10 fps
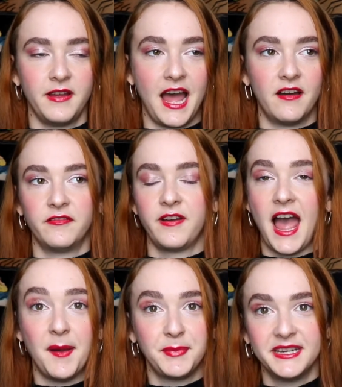have
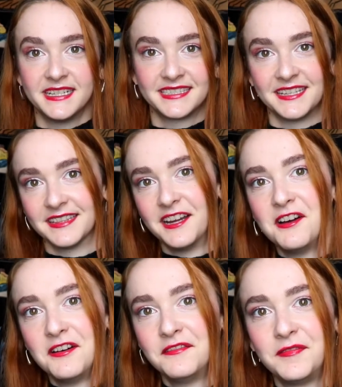happiness and
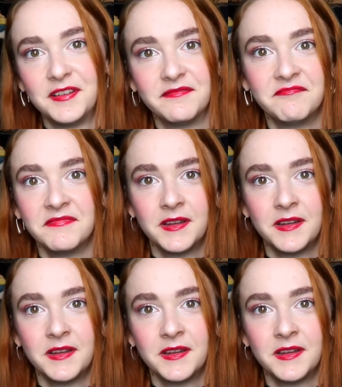love and,